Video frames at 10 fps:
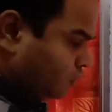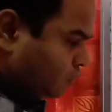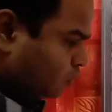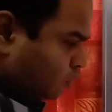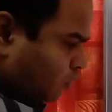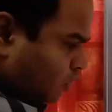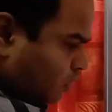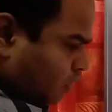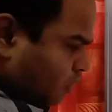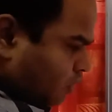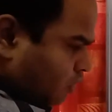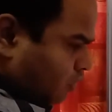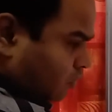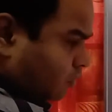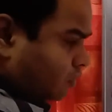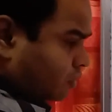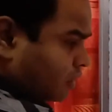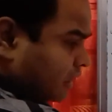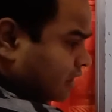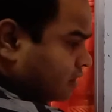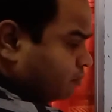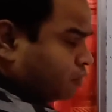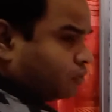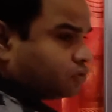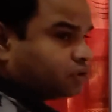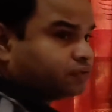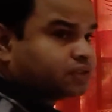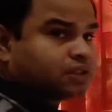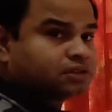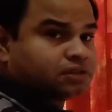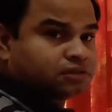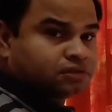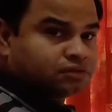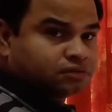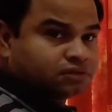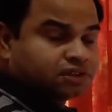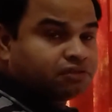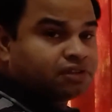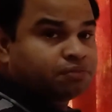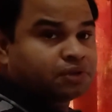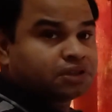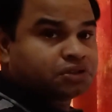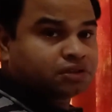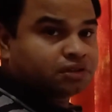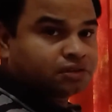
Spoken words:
So all are positive charges. They will repel each other.